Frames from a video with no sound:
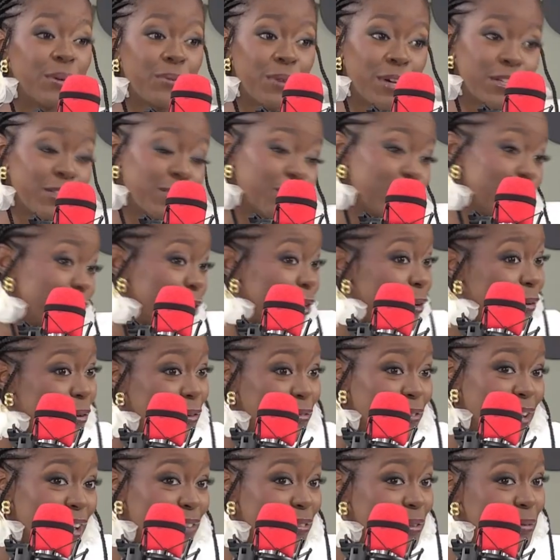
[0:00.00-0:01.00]
watch the show.
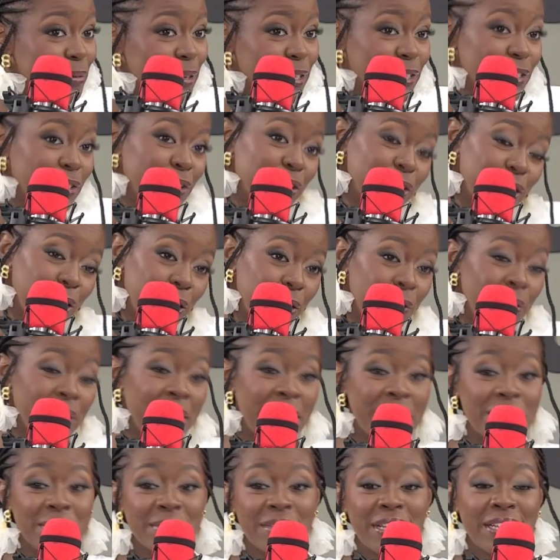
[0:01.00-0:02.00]
If you haven't watched the show,
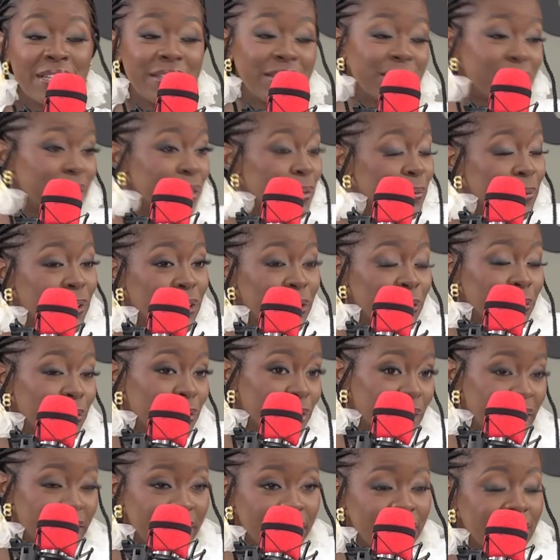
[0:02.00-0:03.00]
um, let us know what you
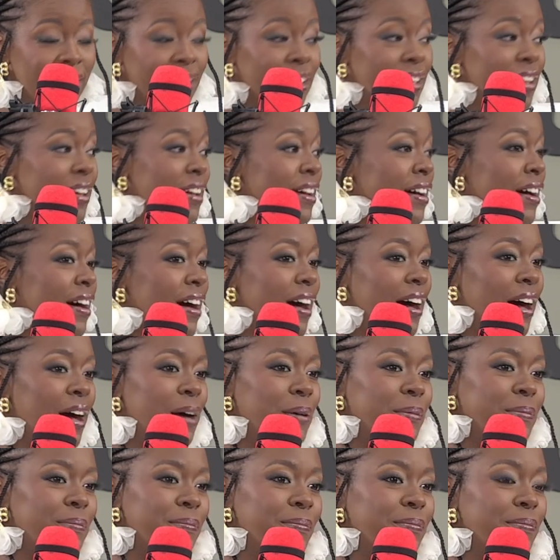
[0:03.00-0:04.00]
think. Six
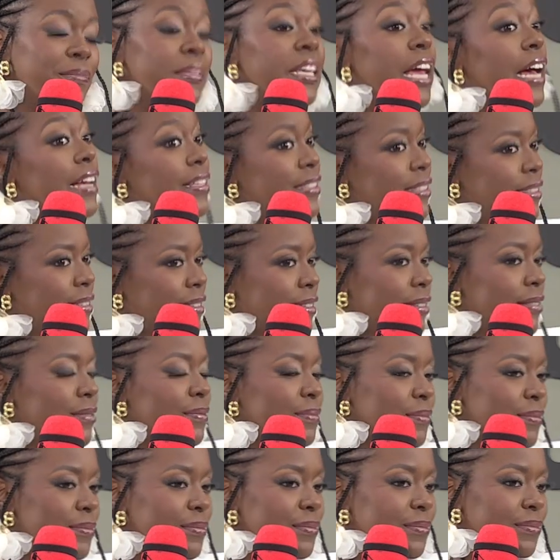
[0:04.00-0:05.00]
episodes. Um, yes. How long's an
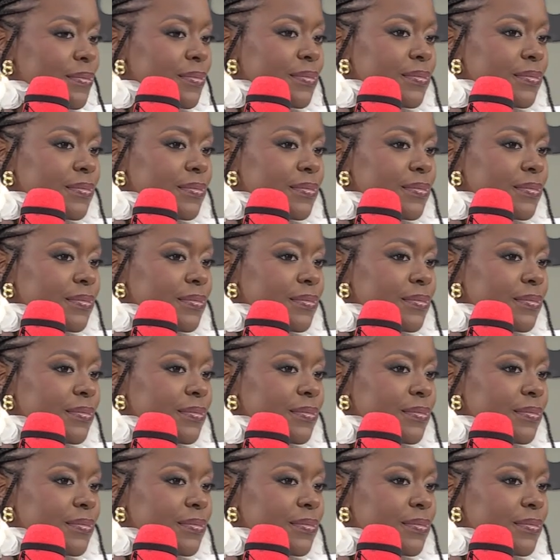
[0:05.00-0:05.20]
episode?